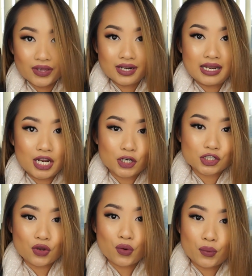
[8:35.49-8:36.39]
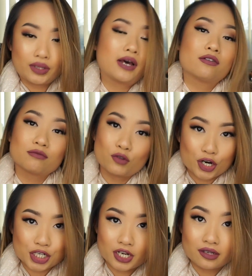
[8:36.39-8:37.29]
a day or so without
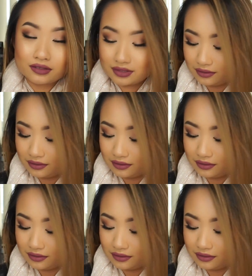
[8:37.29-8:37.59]
washing it.